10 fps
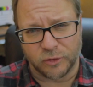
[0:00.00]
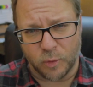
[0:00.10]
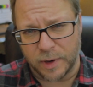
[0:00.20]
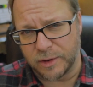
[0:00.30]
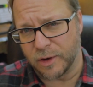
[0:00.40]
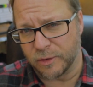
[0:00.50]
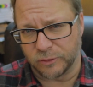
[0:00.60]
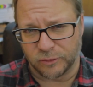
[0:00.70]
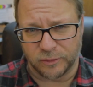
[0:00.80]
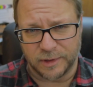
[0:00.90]
to
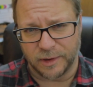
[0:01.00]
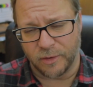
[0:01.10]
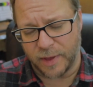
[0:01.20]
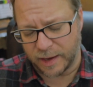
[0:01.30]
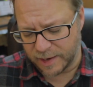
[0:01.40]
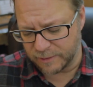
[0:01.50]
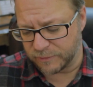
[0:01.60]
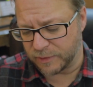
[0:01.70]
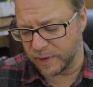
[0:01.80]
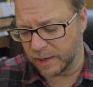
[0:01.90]
windows, that kind
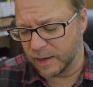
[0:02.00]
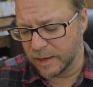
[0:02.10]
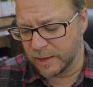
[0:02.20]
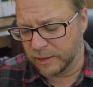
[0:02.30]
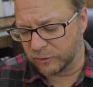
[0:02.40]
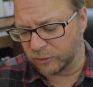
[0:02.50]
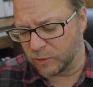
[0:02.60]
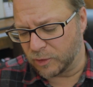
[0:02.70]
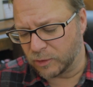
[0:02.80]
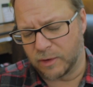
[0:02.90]
of thing. So
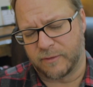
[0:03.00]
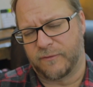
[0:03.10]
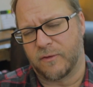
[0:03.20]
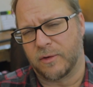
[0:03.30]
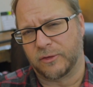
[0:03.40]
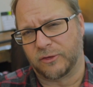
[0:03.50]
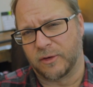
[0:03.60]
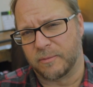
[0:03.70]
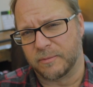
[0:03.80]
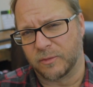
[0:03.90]
you'll look for
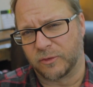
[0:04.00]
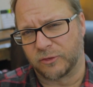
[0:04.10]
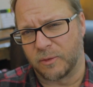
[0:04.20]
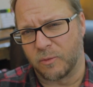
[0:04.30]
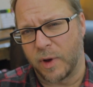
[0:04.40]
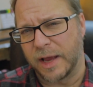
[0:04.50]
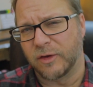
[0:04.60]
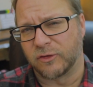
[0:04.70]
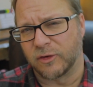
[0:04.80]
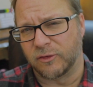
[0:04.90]
some
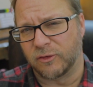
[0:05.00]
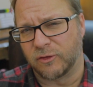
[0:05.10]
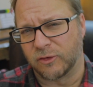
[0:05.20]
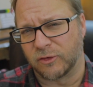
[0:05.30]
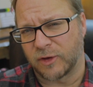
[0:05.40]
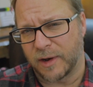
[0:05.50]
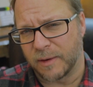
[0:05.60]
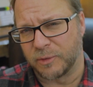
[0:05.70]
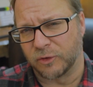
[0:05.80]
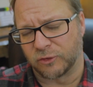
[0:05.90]
ways to set
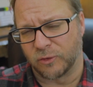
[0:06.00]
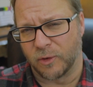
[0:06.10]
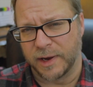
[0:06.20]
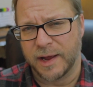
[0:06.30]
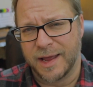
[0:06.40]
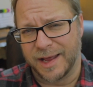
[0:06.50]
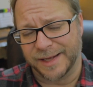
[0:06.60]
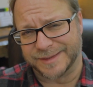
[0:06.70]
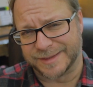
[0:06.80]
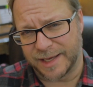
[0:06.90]
up your story
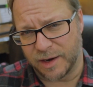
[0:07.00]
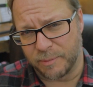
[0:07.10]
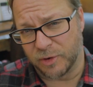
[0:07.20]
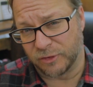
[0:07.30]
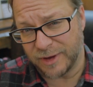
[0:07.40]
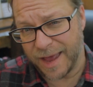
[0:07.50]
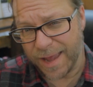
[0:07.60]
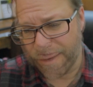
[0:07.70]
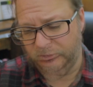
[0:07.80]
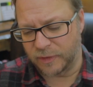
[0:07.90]
and set up your
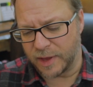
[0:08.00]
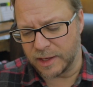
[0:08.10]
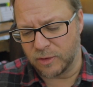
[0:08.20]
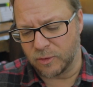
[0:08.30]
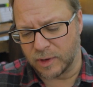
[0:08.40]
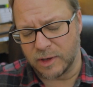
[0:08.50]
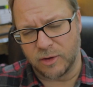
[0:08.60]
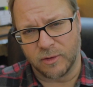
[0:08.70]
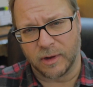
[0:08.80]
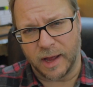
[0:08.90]
set so that you can
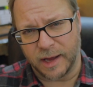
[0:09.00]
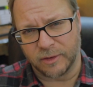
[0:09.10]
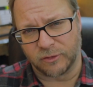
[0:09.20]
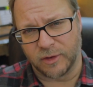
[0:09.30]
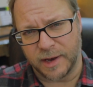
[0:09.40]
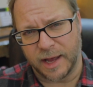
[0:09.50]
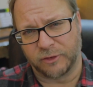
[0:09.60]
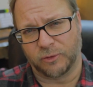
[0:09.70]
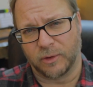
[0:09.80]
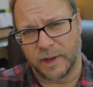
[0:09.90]
utilize the
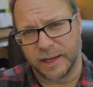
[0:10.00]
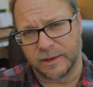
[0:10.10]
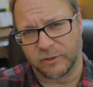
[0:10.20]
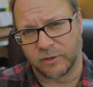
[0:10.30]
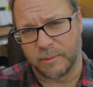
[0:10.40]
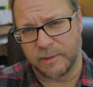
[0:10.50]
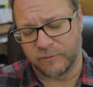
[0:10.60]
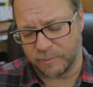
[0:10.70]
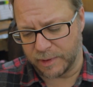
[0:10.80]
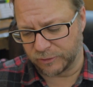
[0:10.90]
natural light that's coming
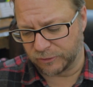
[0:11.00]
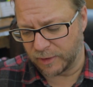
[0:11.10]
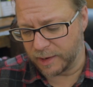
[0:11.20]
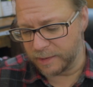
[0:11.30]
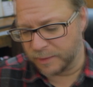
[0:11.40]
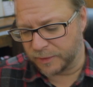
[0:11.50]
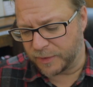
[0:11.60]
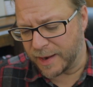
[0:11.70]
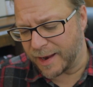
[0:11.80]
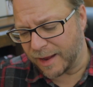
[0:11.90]
from outside. But
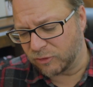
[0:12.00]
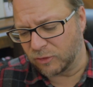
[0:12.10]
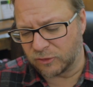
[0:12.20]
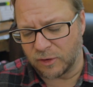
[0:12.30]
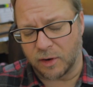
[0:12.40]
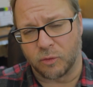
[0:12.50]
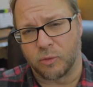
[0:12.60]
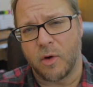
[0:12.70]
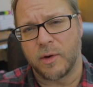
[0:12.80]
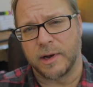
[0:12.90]
then as you start
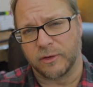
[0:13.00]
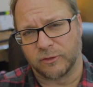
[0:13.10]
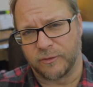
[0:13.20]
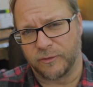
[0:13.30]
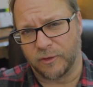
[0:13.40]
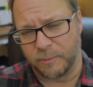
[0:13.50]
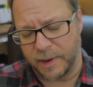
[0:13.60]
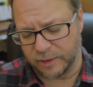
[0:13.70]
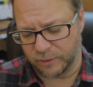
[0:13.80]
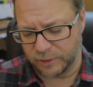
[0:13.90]
growing as a
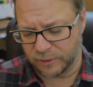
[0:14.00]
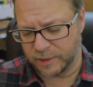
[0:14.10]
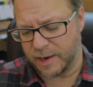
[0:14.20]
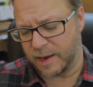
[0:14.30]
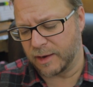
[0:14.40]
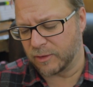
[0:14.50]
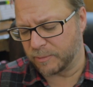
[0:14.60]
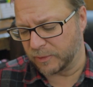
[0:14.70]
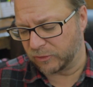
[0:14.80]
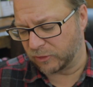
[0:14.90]
filmmaker, you're going to end
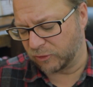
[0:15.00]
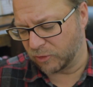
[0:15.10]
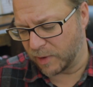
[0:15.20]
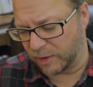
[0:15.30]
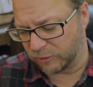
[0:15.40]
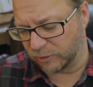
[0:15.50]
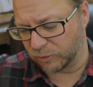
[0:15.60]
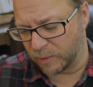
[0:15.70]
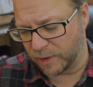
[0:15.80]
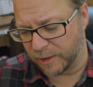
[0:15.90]
up in
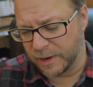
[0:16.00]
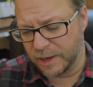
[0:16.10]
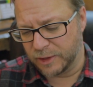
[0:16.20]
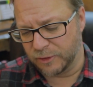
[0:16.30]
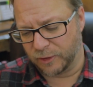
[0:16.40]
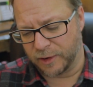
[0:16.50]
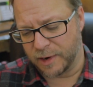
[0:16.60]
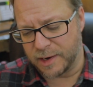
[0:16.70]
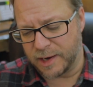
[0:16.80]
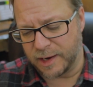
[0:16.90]
situations where you're going
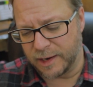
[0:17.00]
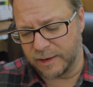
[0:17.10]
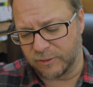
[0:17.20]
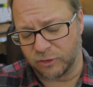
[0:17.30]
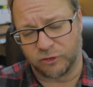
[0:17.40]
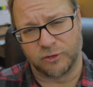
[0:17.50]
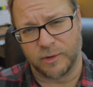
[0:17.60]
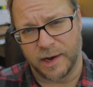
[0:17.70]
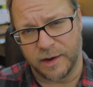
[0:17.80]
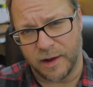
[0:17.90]
to need to
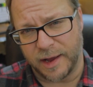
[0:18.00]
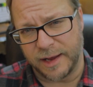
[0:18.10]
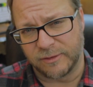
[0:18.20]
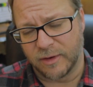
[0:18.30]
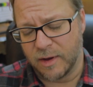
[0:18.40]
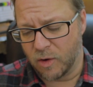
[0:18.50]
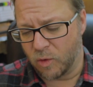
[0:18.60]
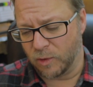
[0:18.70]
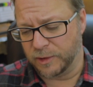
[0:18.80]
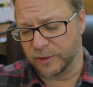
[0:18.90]
shoot at night,
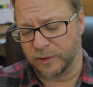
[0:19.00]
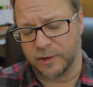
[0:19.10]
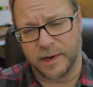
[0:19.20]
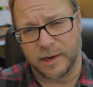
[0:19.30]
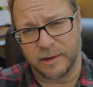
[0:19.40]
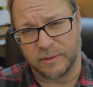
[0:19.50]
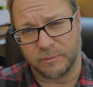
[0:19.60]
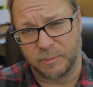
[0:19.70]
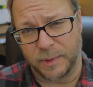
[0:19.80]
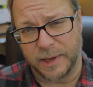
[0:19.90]
or you're going to
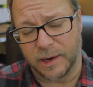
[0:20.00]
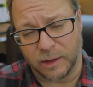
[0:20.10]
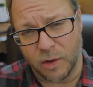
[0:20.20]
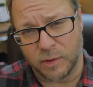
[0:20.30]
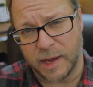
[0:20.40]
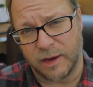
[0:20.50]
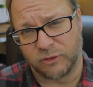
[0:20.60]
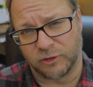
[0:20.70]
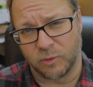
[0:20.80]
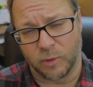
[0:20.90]
be in a
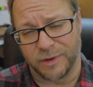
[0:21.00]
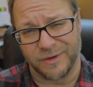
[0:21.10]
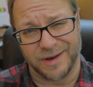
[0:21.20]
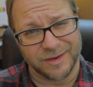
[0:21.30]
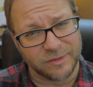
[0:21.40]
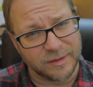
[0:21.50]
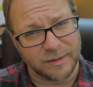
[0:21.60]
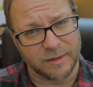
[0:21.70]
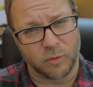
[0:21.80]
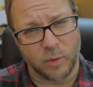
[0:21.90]
location where there
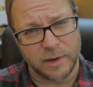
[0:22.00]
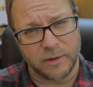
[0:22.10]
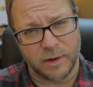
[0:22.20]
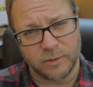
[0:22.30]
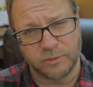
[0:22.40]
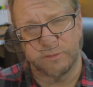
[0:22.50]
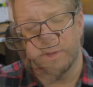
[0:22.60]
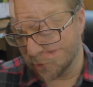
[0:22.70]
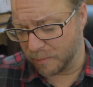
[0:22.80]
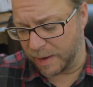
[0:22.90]
isn't windows,
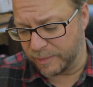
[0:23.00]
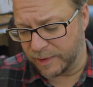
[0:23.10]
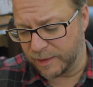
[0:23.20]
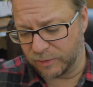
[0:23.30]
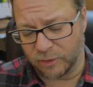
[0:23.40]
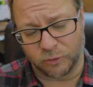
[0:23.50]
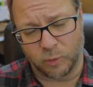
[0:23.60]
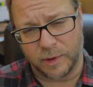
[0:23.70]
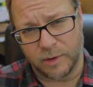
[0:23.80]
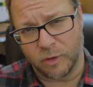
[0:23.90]
or maybe there's
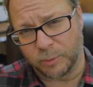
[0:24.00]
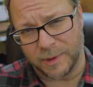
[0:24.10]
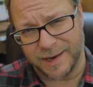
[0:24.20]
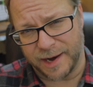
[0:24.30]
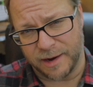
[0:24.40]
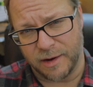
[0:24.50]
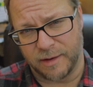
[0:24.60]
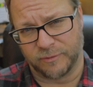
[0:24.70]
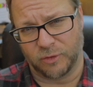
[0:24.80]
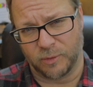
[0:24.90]
windows but not
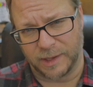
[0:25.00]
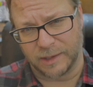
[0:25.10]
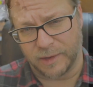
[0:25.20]
enough to really